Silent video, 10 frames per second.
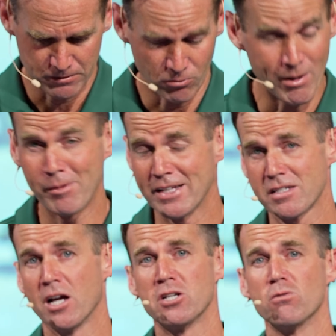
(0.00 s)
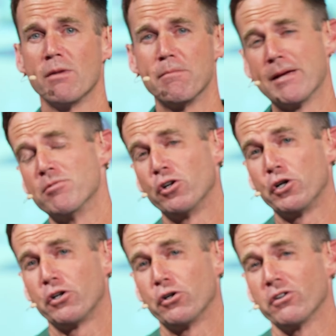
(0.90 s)
Or maybe that's not you. Maybe
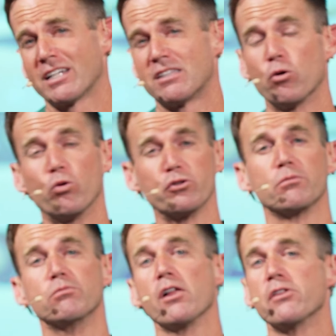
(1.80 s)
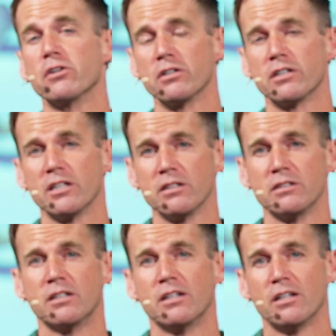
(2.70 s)
you're like the older brother
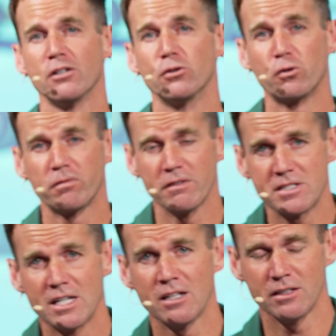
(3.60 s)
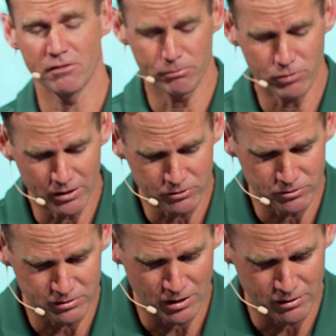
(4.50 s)
in Luke 15 of the
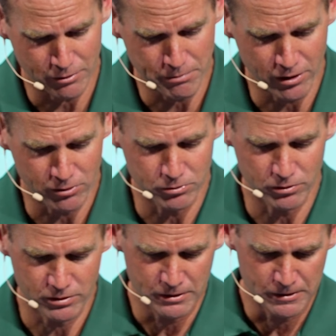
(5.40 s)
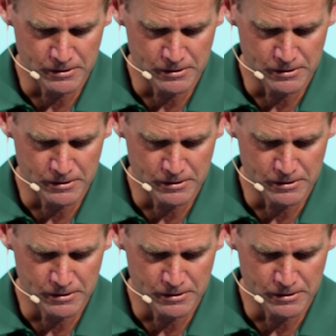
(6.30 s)
prodigal son, the parable.